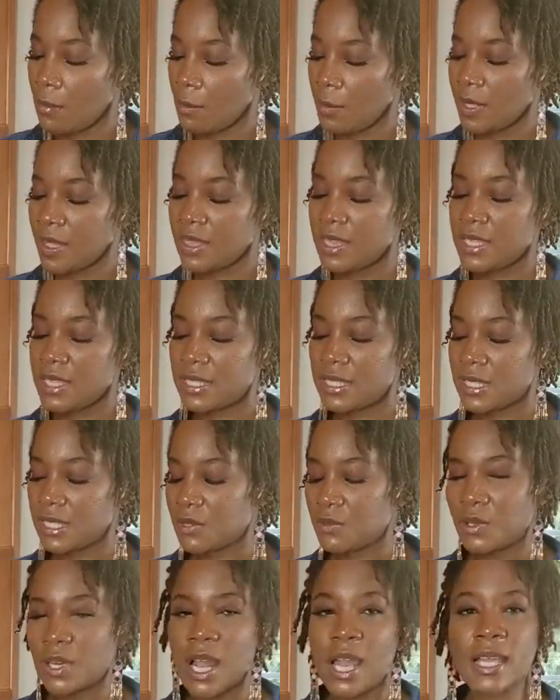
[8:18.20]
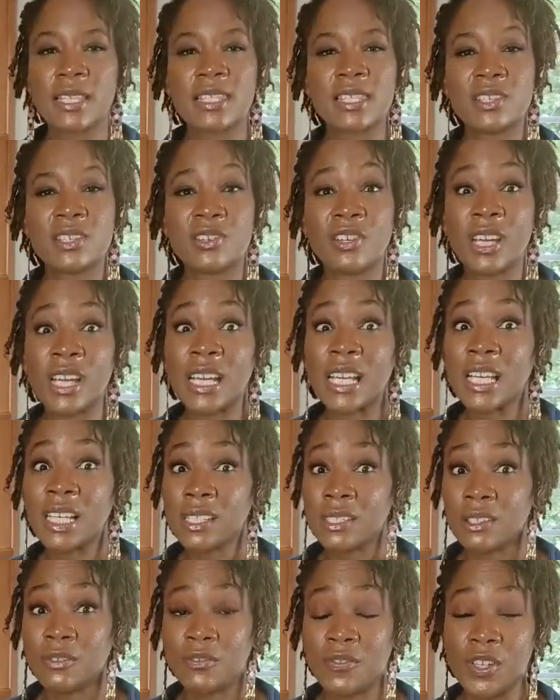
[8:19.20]
But this is what I consider a
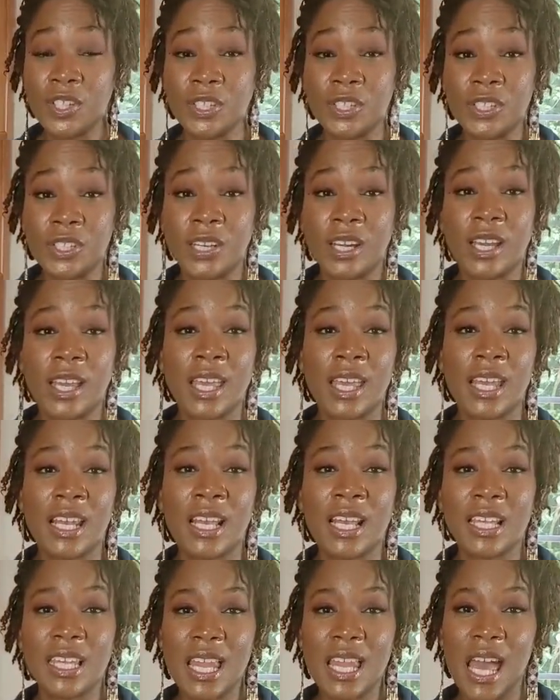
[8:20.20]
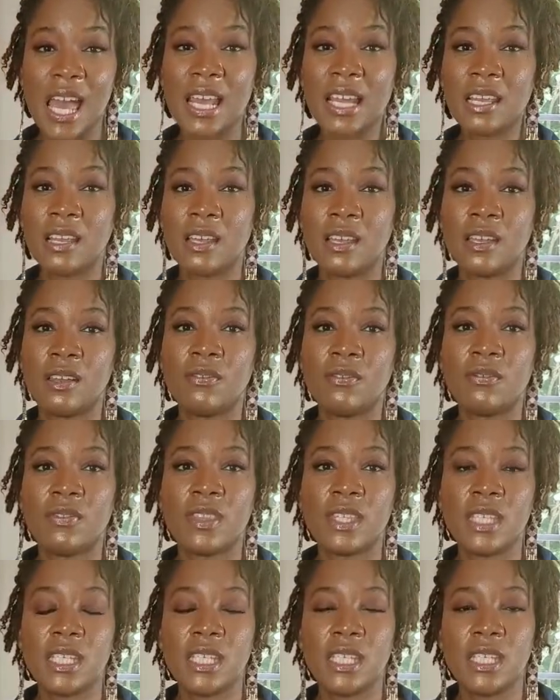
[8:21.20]
good filler. And a lot of
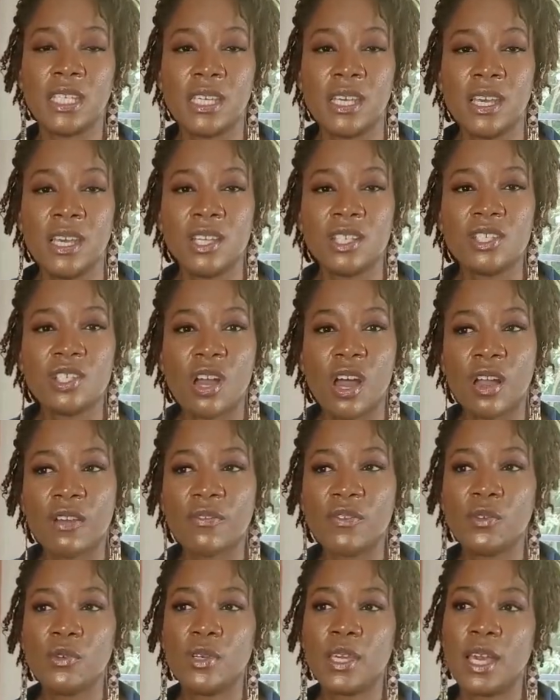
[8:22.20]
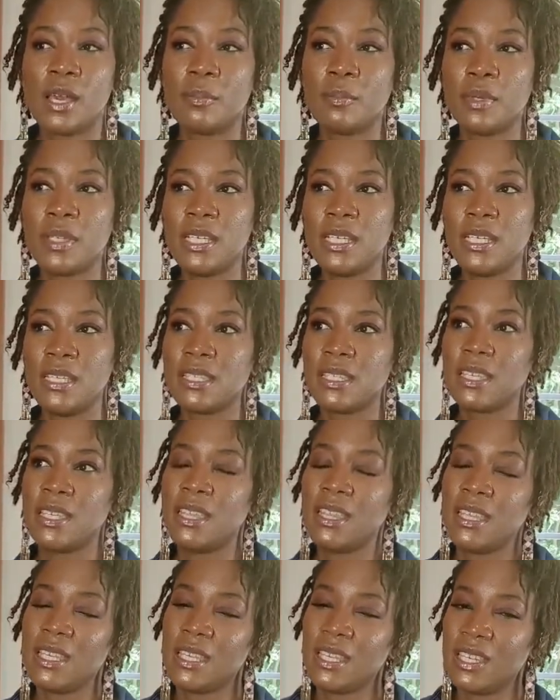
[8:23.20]
the dog food companies
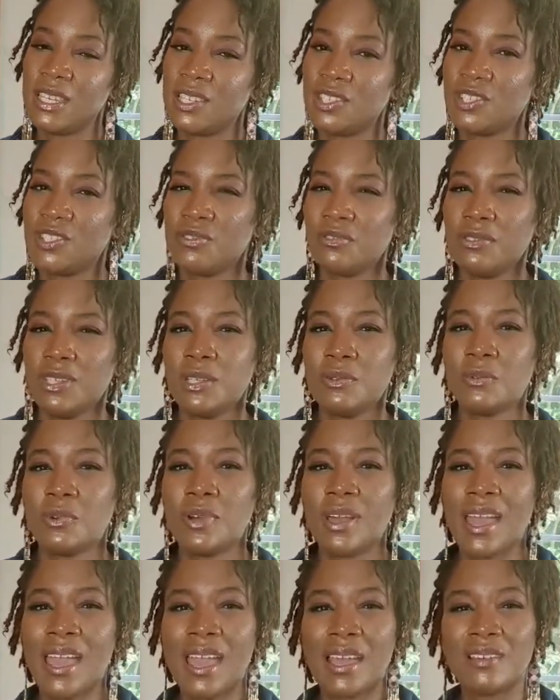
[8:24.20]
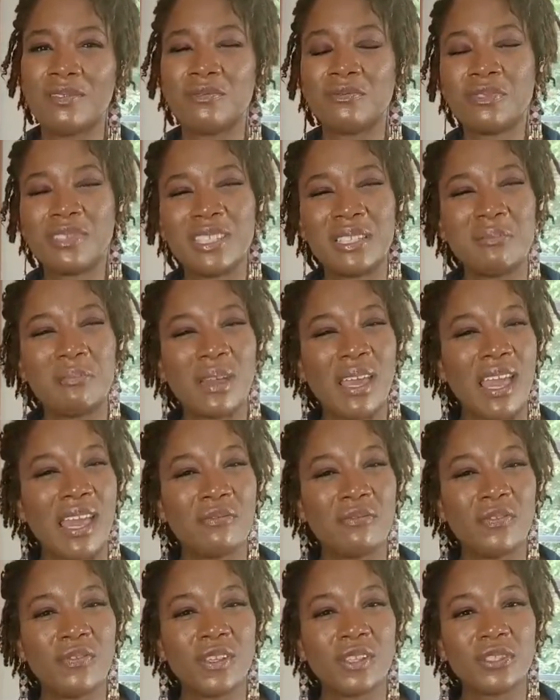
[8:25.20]
in the industry will add really
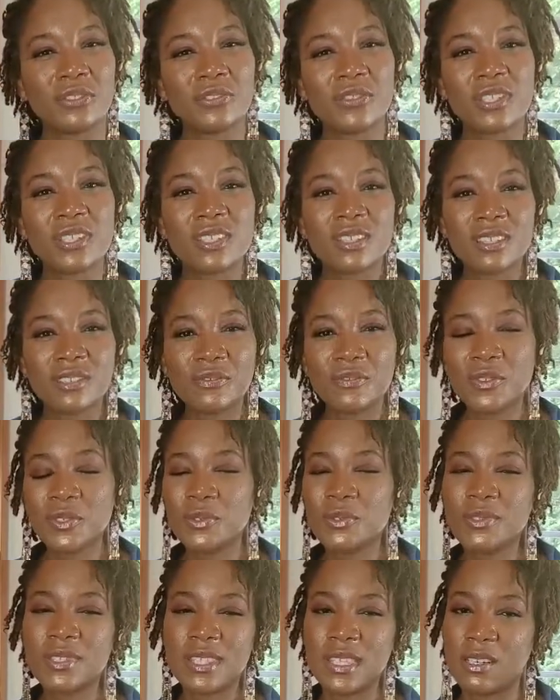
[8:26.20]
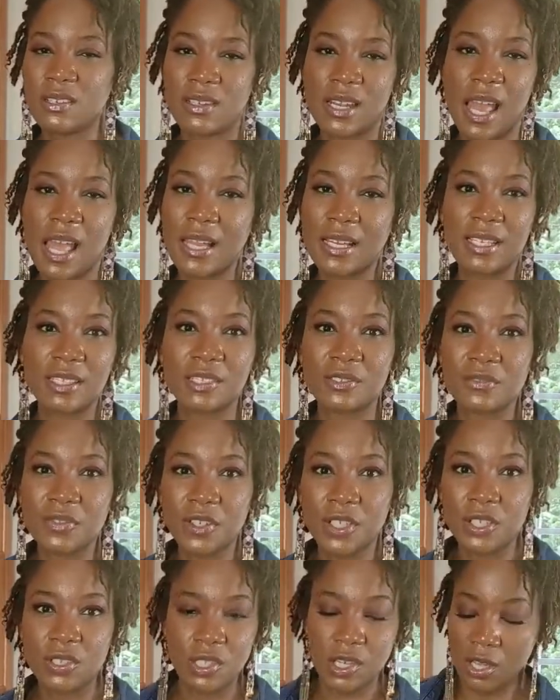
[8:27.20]
bad fillers to the foods that are not good
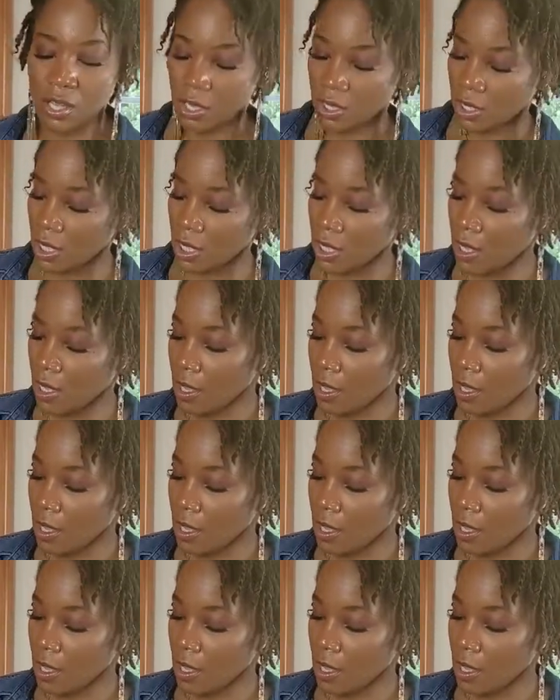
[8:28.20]
for your dog.